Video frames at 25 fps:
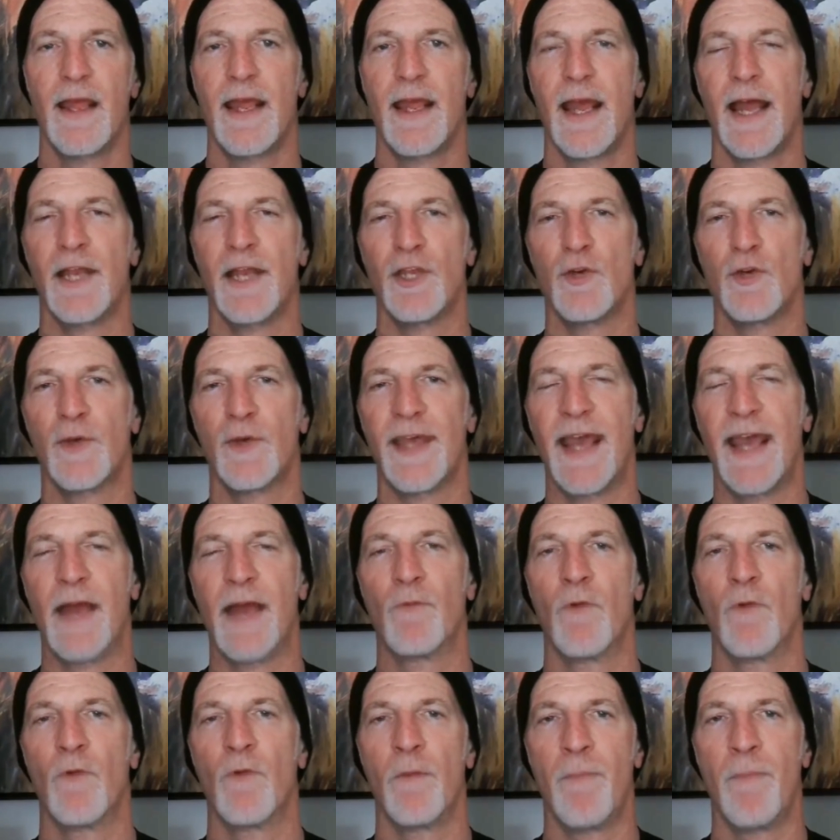and you
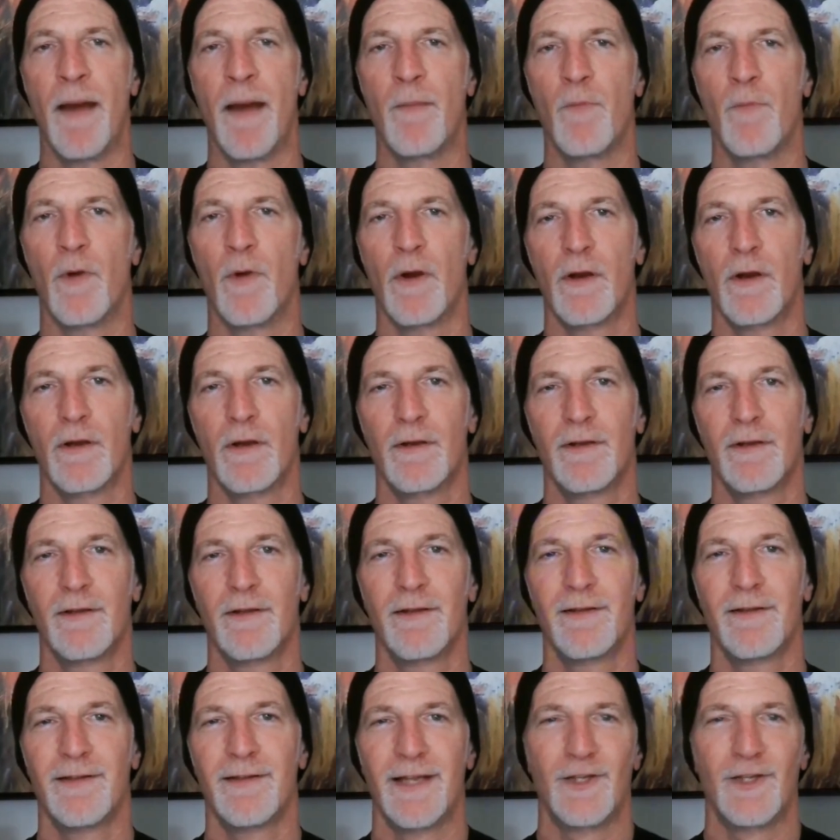can't remember
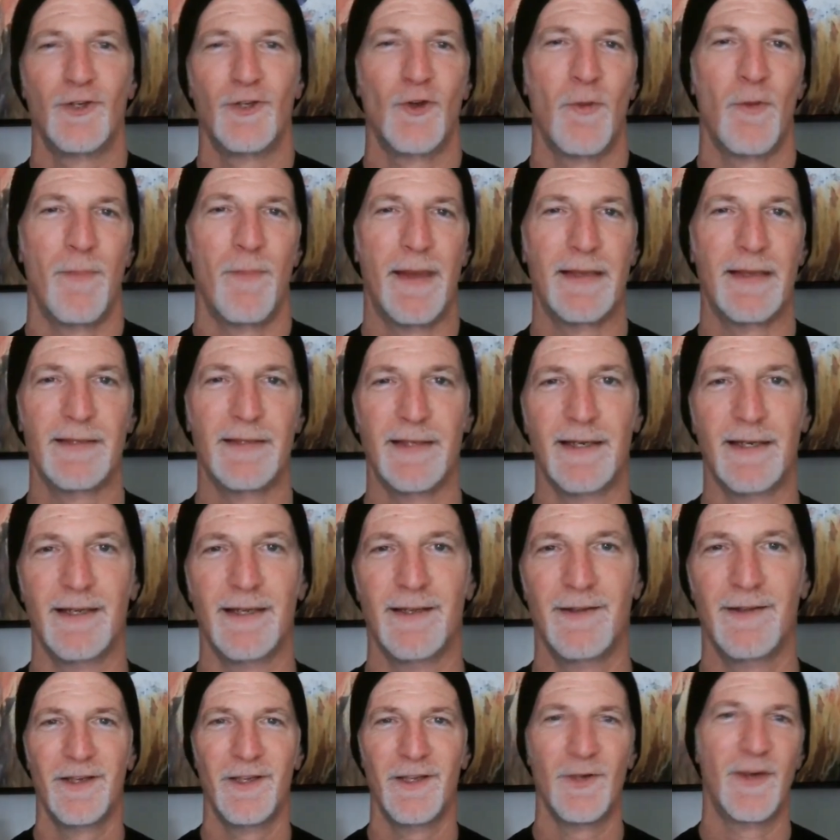that you're amazing.
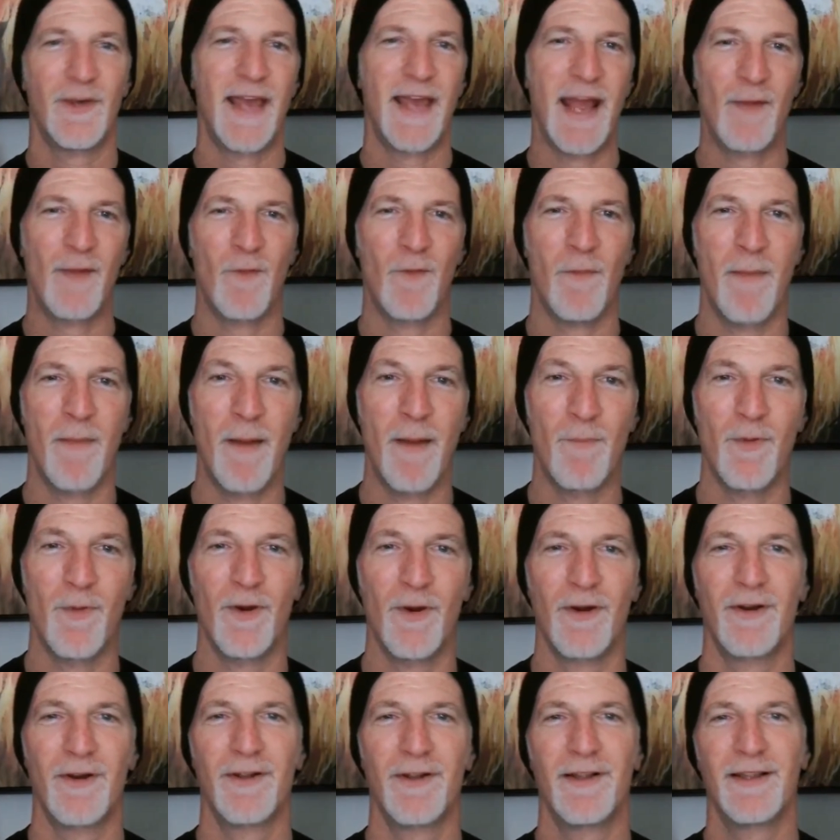You can't
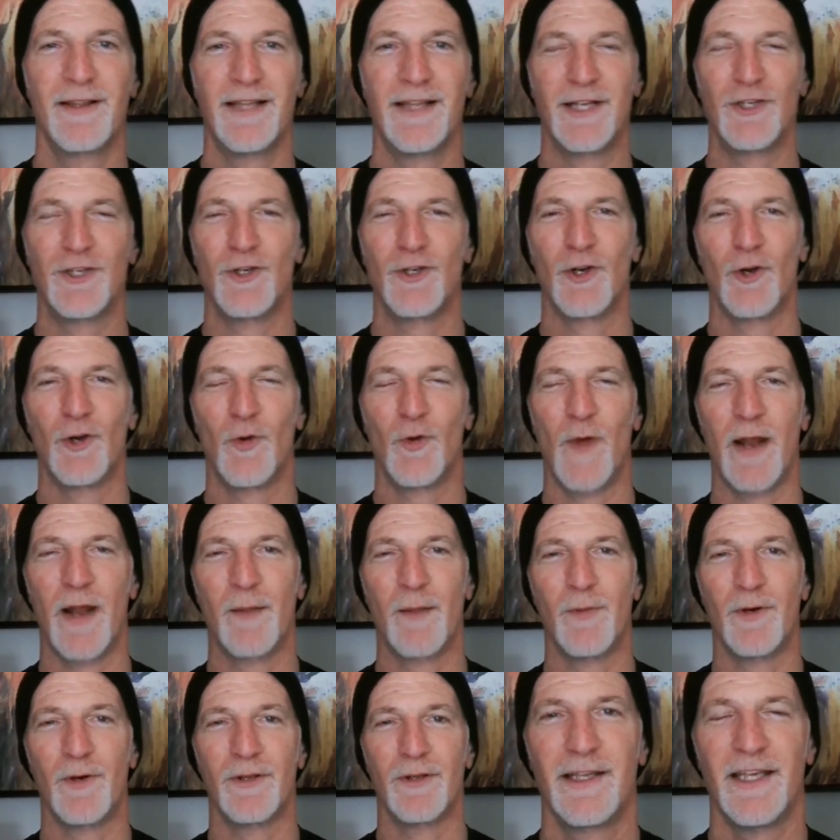remember that you're
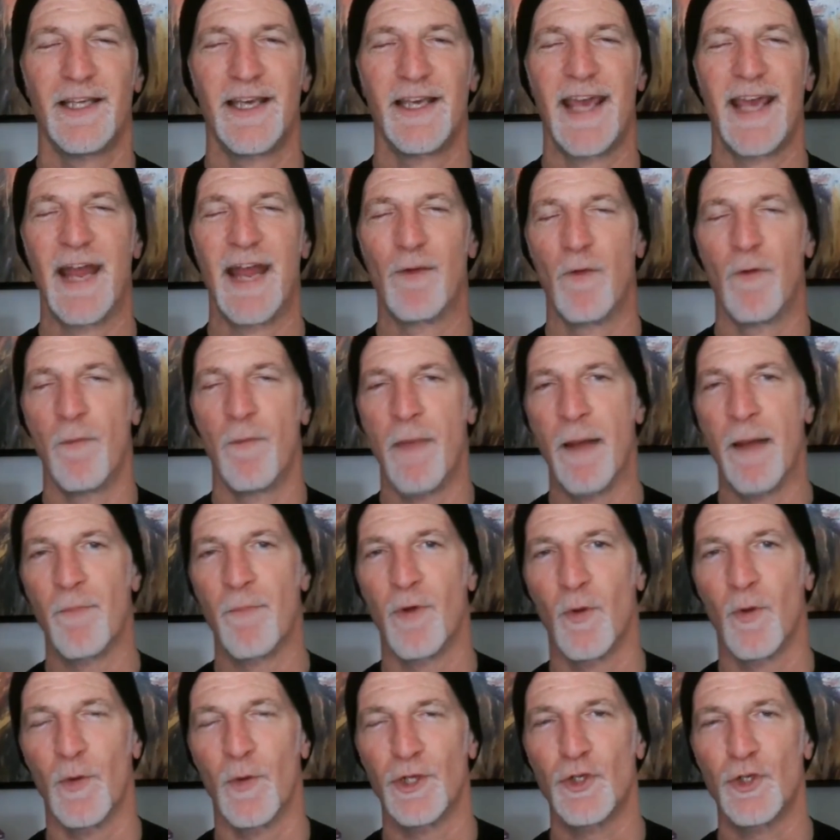incredible. You can't
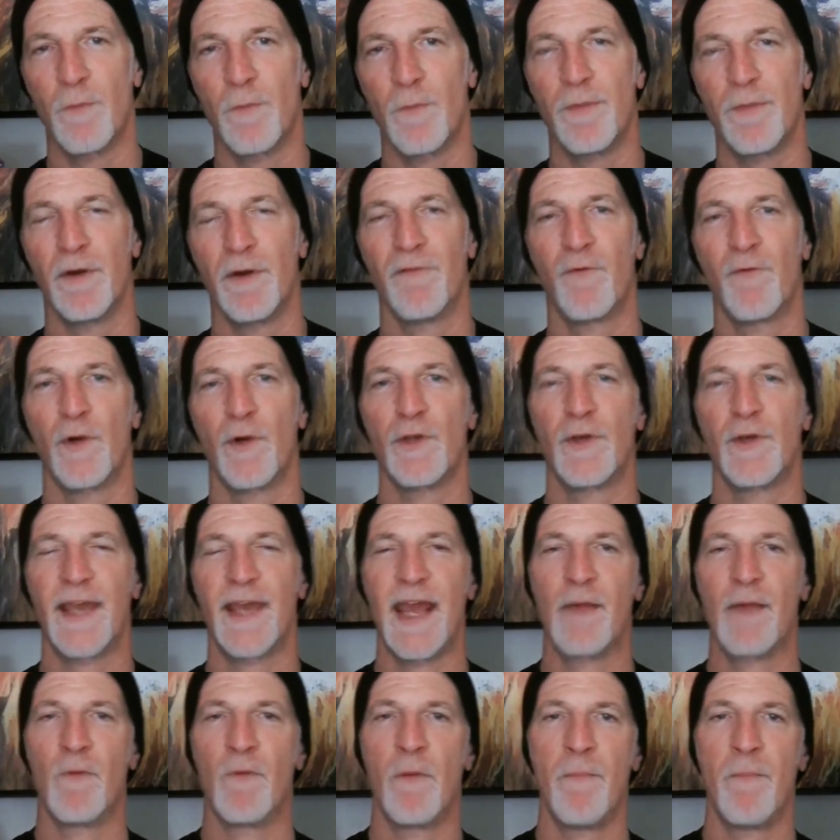remember what you were built for. You
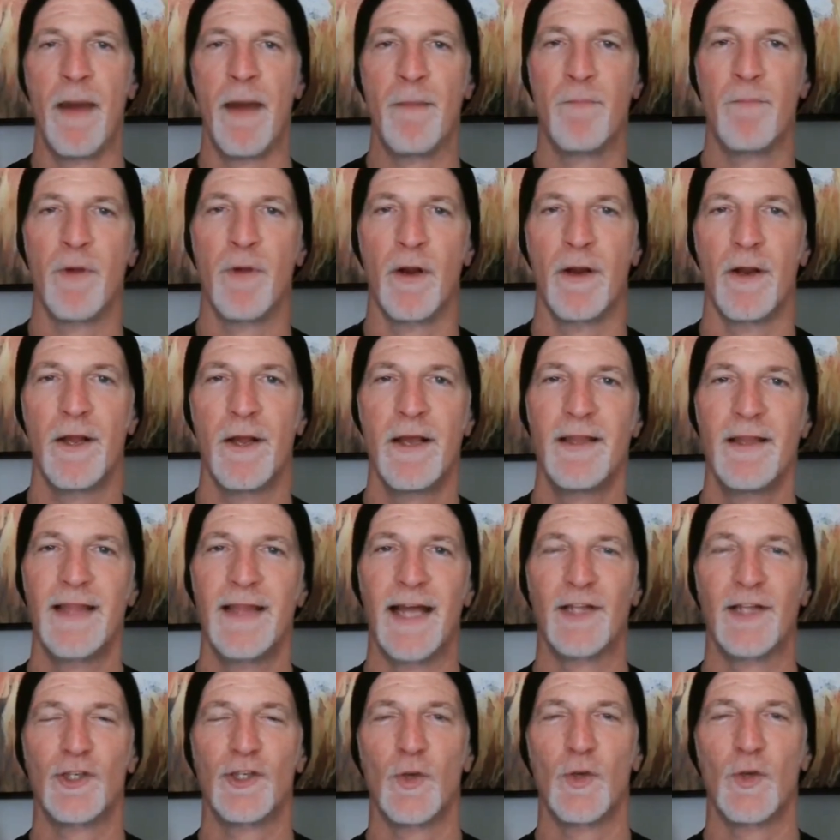can't remember
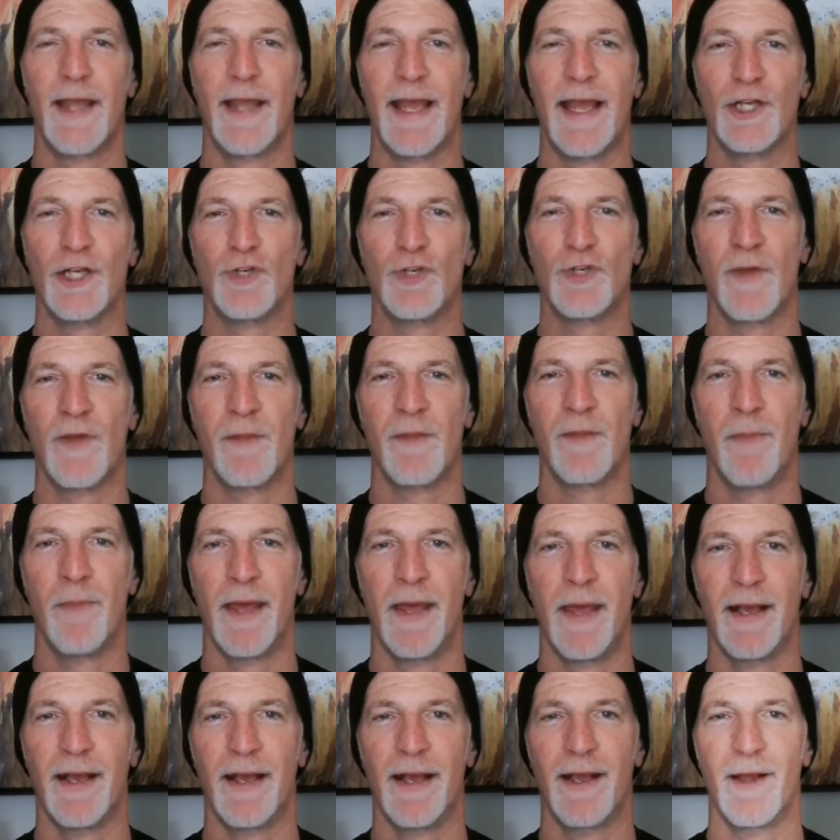that it's okay to dream
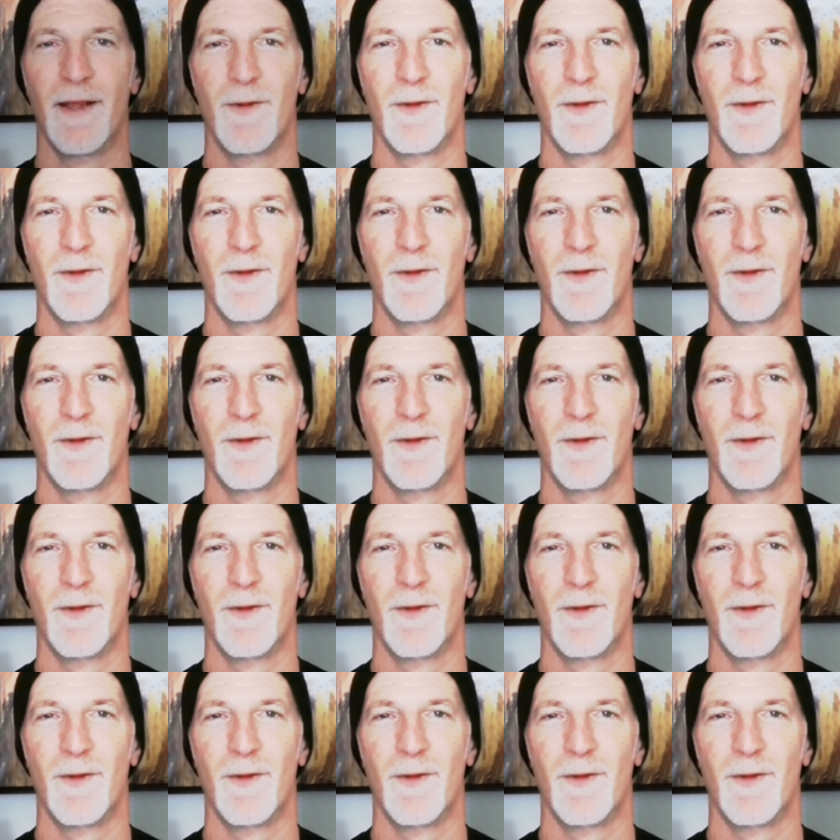big.